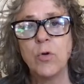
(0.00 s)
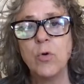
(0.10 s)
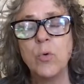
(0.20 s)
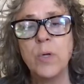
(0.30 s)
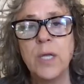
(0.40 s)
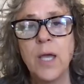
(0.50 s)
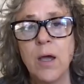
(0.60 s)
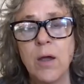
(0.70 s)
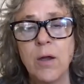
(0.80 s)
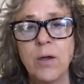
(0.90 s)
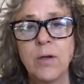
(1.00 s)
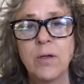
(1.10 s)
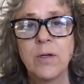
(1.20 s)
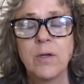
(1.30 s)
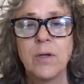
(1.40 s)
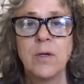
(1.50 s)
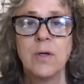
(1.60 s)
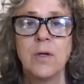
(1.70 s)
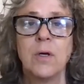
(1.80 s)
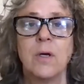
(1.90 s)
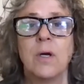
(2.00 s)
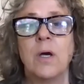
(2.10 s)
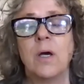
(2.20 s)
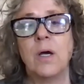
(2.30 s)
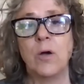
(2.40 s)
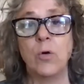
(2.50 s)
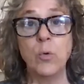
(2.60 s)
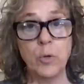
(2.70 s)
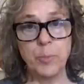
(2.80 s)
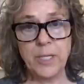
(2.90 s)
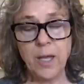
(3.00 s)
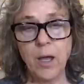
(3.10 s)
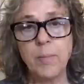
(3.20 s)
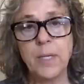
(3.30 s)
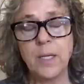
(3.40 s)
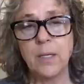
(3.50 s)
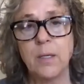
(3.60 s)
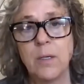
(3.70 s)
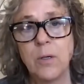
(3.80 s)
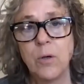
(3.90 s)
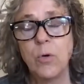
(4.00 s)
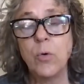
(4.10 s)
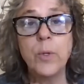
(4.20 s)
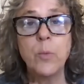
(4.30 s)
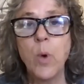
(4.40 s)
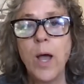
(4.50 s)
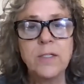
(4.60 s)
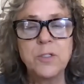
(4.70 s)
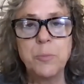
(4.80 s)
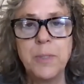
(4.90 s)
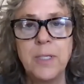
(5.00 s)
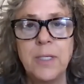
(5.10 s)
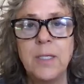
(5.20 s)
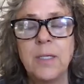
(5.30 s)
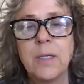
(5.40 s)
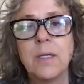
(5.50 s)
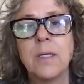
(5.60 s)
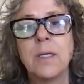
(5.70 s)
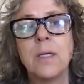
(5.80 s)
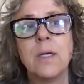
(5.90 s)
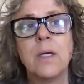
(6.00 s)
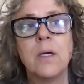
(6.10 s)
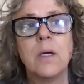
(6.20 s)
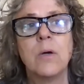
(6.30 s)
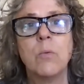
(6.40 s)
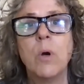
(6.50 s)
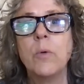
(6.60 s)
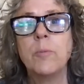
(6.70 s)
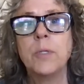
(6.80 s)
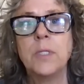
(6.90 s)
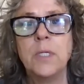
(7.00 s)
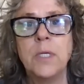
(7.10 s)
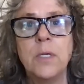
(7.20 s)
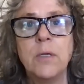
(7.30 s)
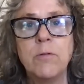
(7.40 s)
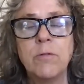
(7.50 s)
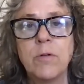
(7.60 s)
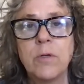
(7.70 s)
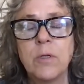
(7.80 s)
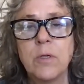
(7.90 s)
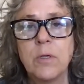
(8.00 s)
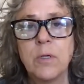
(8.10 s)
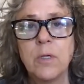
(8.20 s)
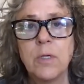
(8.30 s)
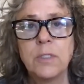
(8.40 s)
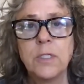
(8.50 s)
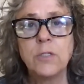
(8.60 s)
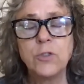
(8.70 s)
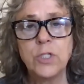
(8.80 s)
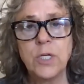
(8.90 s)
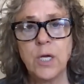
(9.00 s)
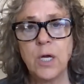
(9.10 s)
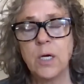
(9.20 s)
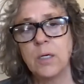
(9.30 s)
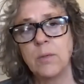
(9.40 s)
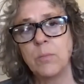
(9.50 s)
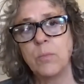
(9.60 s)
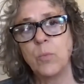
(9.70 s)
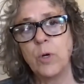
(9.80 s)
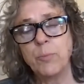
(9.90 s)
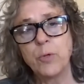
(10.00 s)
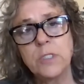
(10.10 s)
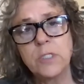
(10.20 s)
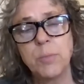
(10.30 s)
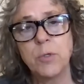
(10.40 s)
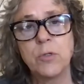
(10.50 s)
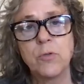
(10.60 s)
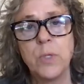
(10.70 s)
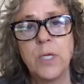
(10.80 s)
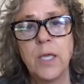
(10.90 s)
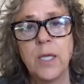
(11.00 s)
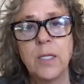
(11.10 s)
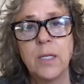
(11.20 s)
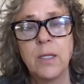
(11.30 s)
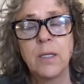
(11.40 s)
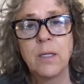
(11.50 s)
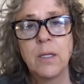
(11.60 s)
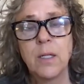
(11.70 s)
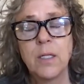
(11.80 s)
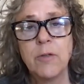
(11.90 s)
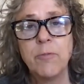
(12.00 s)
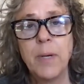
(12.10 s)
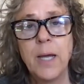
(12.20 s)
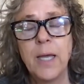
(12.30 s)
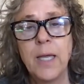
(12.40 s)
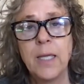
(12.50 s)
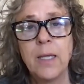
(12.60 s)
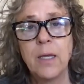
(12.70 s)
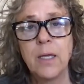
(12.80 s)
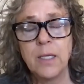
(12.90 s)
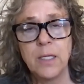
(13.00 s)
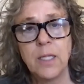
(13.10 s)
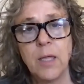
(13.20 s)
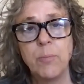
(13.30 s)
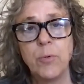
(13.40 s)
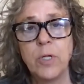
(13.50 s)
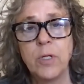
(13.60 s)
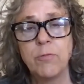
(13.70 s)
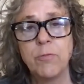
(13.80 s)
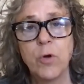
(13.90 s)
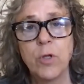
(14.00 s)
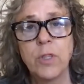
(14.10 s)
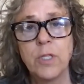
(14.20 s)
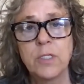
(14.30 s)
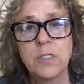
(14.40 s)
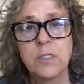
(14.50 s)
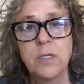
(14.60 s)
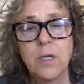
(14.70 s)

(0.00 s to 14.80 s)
who we are, who we're becoming, who we want to be, what we believe, touching what principles we can live by, again, that bring forth this